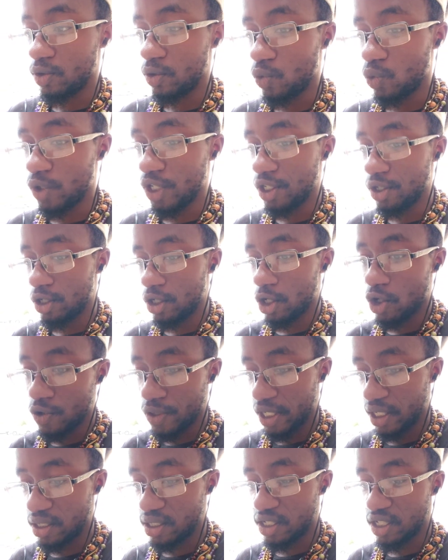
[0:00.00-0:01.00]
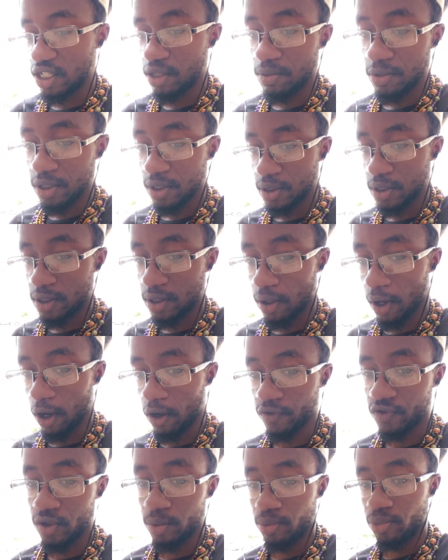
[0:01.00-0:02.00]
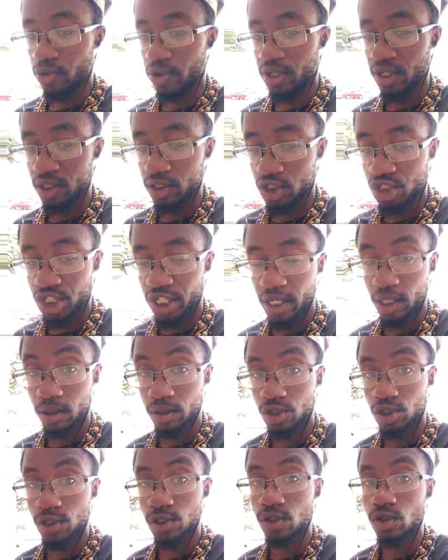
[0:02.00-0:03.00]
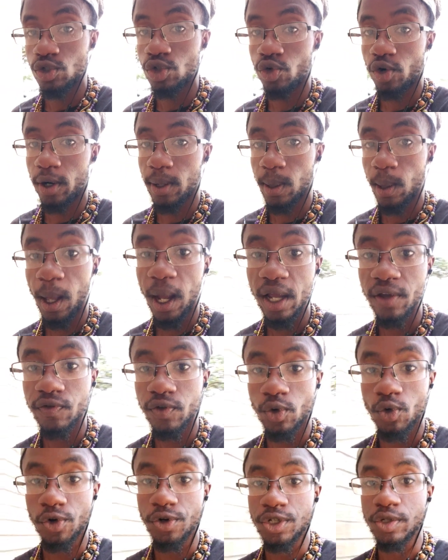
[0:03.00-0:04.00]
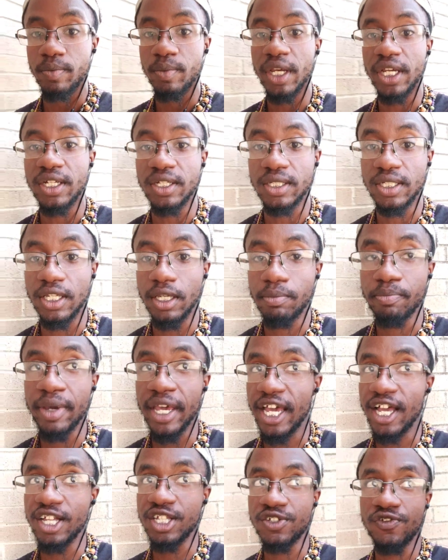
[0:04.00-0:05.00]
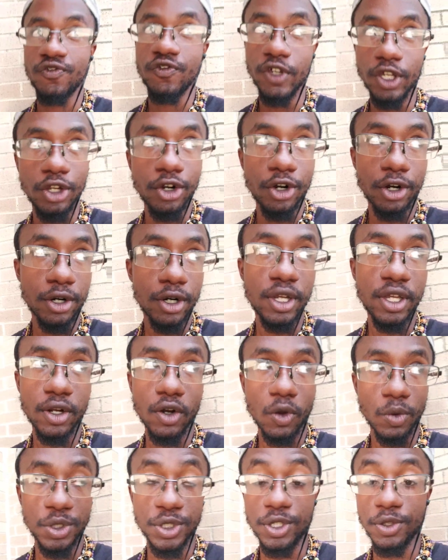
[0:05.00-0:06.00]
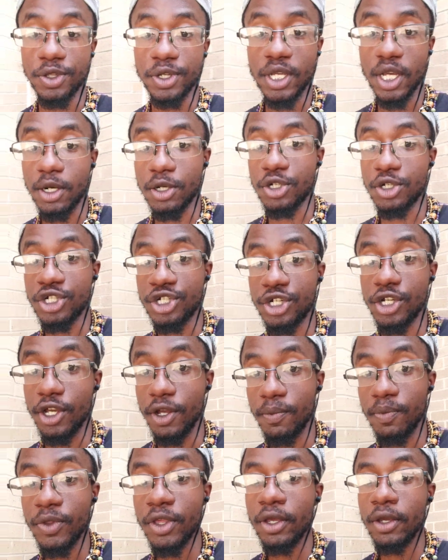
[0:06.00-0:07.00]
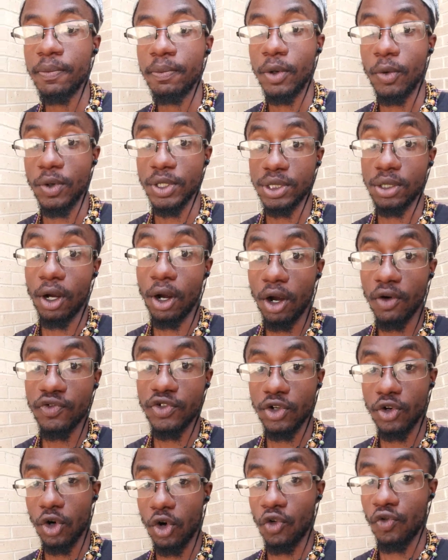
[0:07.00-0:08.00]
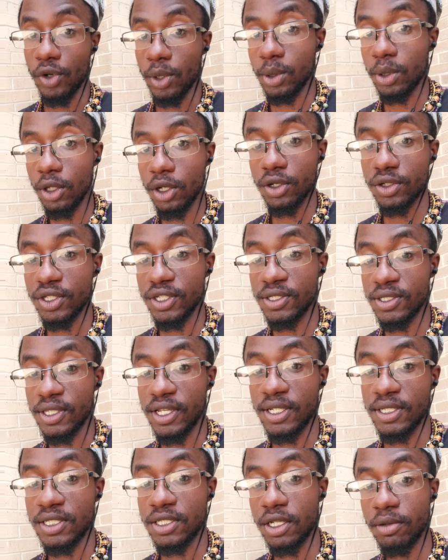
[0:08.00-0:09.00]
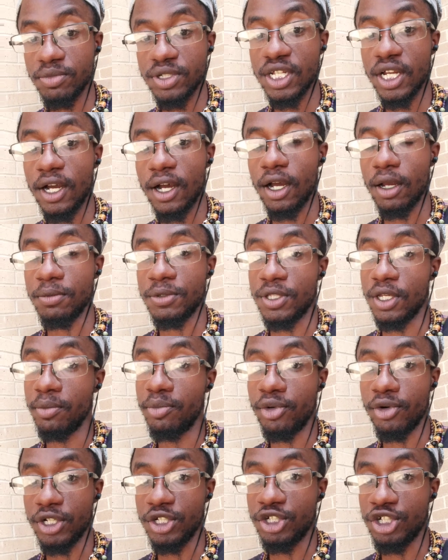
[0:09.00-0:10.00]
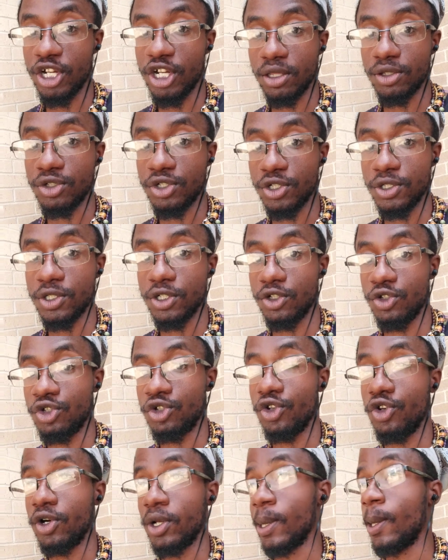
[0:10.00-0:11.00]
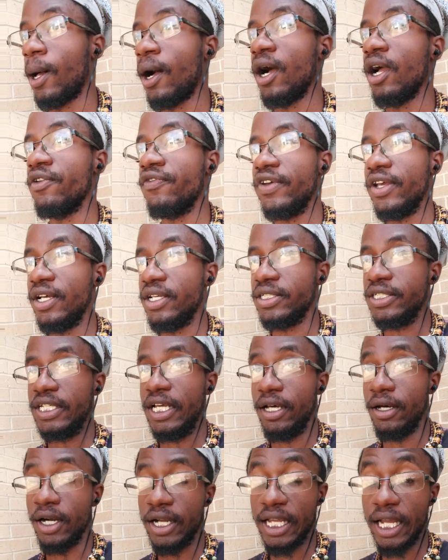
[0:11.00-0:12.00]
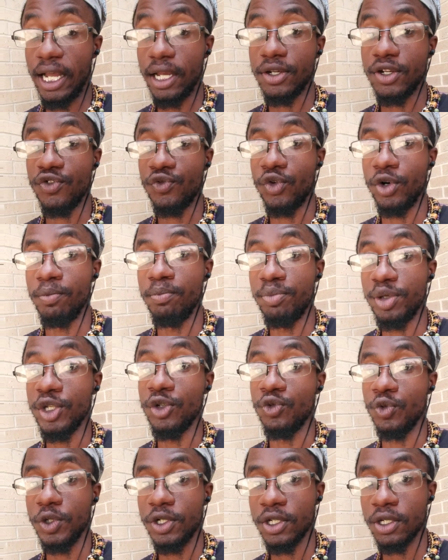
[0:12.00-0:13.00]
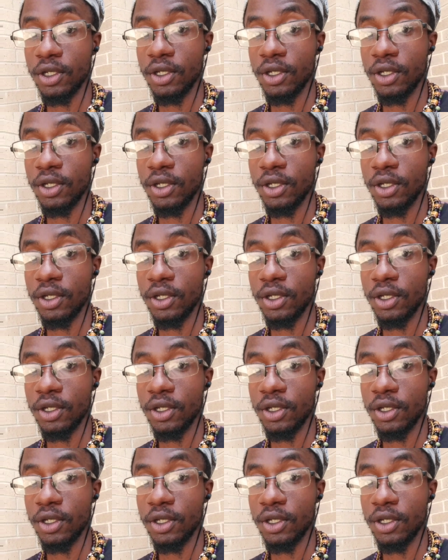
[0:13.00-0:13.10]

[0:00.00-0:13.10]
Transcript: We know that demons often bring challenges into our life in order to make us get past fear and all this other kind of shit. But what's often overlooked is that sometimes they bring challenges into your life as a kind of rebuke.